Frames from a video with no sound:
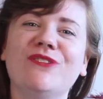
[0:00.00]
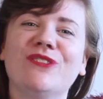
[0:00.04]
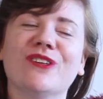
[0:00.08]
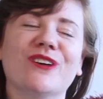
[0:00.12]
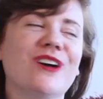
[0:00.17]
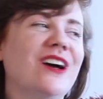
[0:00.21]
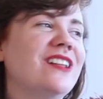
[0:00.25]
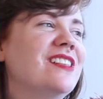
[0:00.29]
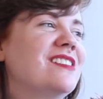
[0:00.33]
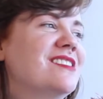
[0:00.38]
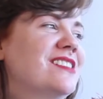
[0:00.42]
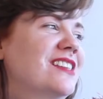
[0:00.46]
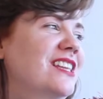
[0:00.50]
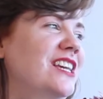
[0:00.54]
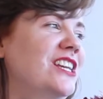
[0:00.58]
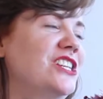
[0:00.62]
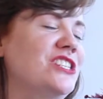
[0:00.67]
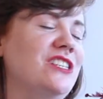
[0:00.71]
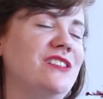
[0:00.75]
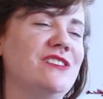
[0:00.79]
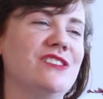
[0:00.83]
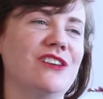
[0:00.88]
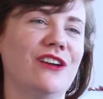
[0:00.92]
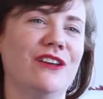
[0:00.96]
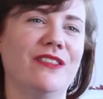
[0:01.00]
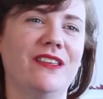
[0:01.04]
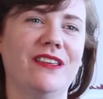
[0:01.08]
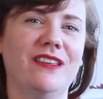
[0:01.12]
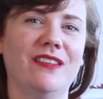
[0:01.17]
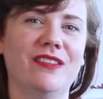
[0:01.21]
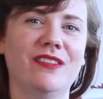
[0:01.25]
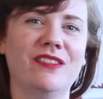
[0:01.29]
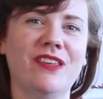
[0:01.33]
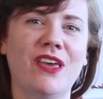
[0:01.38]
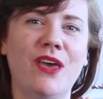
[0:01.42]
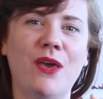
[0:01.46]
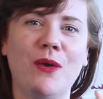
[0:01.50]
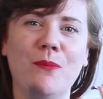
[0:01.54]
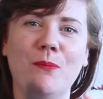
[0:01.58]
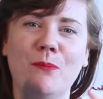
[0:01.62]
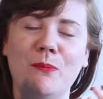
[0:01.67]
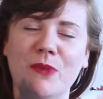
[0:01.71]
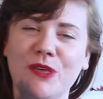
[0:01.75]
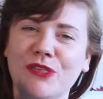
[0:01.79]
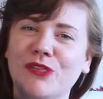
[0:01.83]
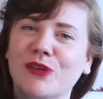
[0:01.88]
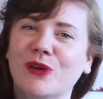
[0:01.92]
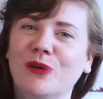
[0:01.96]
The constellations are these
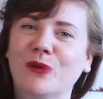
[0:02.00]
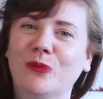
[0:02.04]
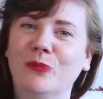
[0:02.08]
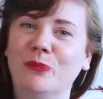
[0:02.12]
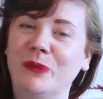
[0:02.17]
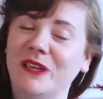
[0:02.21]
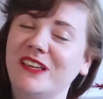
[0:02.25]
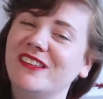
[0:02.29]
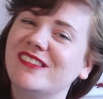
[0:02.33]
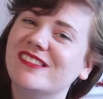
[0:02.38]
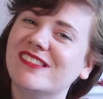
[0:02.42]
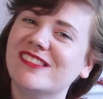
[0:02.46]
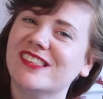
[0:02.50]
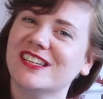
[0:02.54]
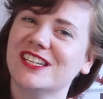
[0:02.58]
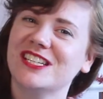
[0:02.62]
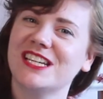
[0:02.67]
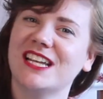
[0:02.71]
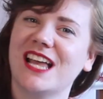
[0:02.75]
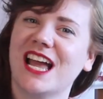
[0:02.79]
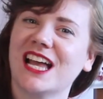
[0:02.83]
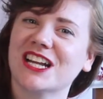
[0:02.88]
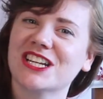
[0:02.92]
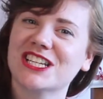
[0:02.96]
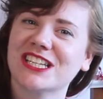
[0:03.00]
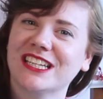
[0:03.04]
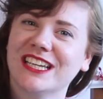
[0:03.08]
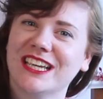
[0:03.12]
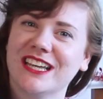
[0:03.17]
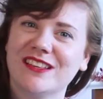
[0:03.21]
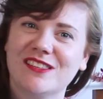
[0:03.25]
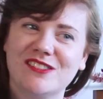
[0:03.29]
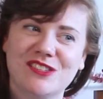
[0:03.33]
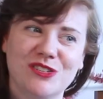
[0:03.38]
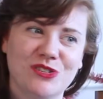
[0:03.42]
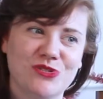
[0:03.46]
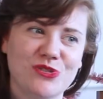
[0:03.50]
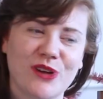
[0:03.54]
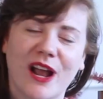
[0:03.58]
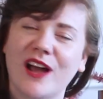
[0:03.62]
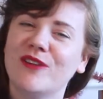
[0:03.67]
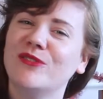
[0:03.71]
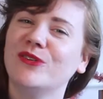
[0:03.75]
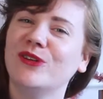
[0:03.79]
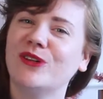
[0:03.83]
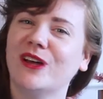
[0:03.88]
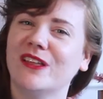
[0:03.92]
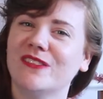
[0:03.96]
mythical beasts that she actually gets to
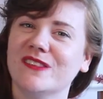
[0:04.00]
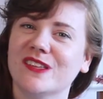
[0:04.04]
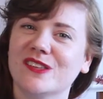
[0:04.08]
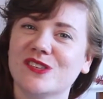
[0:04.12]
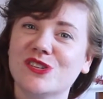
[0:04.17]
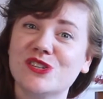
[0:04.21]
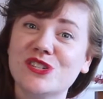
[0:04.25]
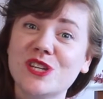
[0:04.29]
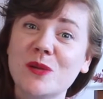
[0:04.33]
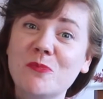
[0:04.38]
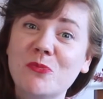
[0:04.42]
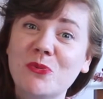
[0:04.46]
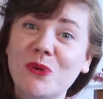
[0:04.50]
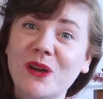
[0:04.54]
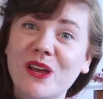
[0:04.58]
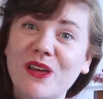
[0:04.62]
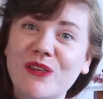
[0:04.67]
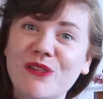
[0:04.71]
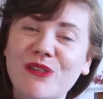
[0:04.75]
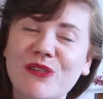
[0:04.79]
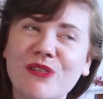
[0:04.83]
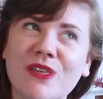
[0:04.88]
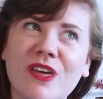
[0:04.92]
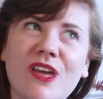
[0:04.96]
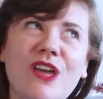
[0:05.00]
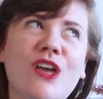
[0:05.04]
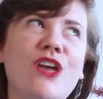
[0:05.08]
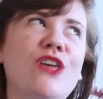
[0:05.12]
travel on this ship with.